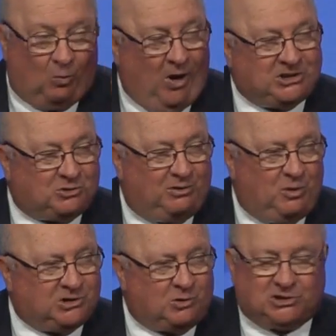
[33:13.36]
Watch,
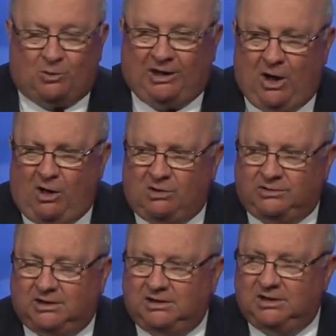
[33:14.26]
watch what's going
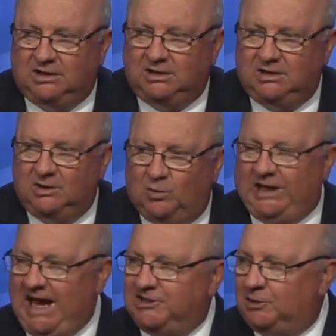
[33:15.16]
on. We
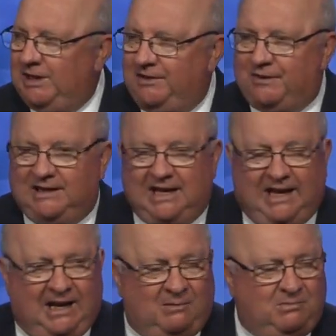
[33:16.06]
can't do anything to
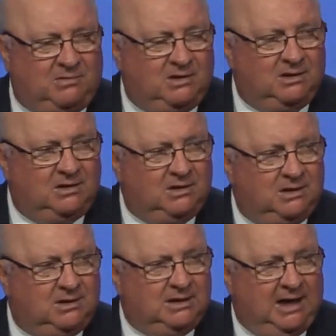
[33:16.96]
him.
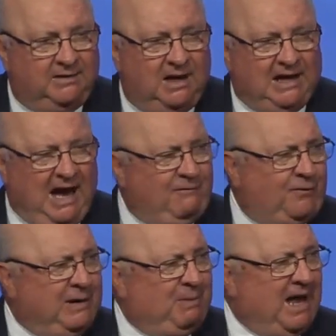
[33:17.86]

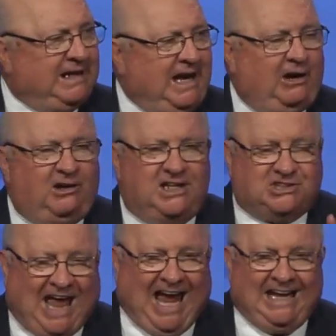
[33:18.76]
Everybody here
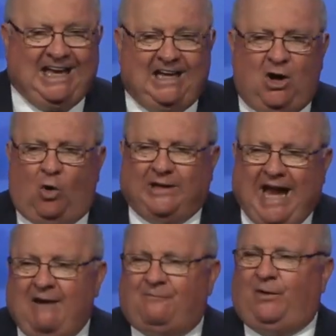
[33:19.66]
is hanging on
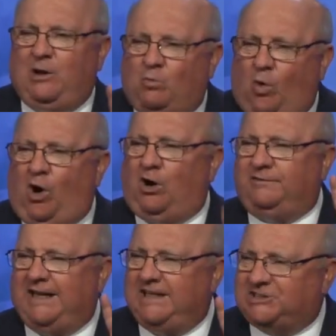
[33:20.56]
every
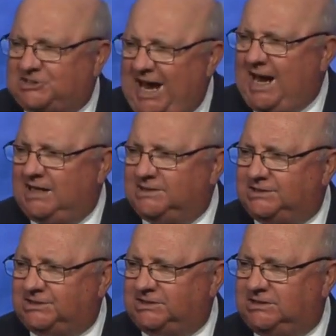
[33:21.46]
word that he
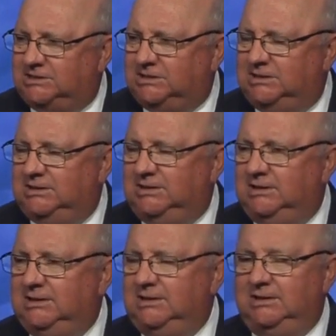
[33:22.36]
says.
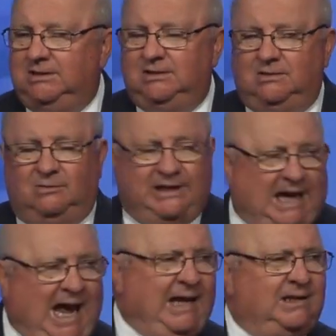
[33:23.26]
We
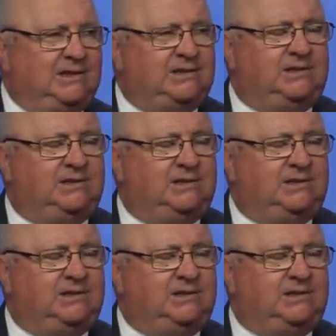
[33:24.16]
can't.